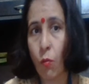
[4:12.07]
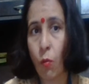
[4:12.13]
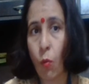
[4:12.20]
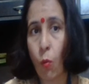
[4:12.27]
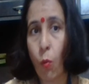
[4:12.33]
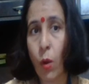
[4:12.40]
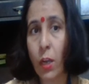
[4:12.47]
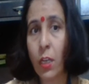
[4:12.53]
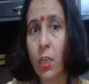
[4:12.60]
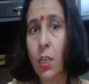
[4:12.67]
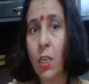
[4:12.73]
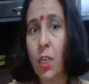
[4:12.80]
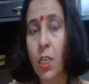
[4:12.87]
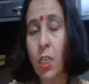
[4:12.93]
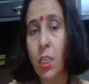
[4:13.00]
What
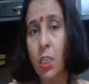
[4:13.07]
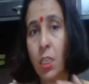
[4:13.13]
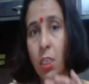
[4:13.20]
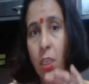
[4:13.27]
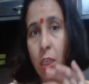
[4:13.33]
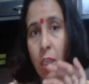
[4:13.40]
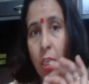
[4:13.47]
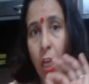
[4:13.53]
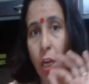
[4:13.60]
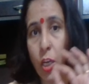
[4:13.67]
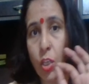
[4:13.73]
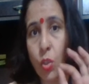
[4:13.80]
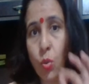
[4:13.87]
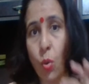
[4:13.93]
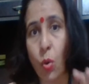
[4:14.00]
the
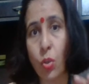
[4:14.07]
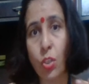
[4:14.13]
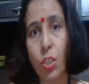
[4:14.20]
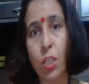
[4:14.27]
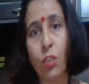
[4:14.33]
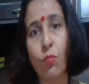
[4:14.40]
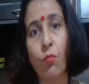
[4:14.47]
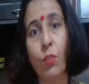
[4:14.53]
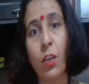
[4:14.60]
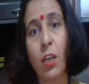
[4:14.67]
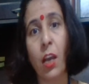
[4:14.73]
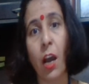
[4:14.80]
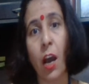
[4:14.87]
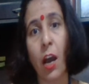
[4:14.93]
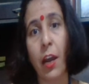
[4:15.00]
resources we
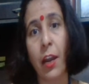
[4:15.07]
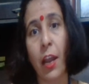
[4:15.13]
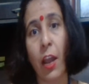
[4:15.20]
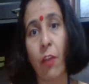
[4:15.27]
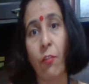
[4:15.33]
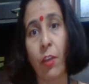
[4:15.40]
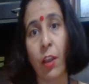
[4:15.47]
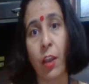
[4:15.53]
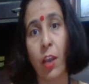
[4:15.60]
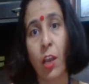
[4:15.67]
are having,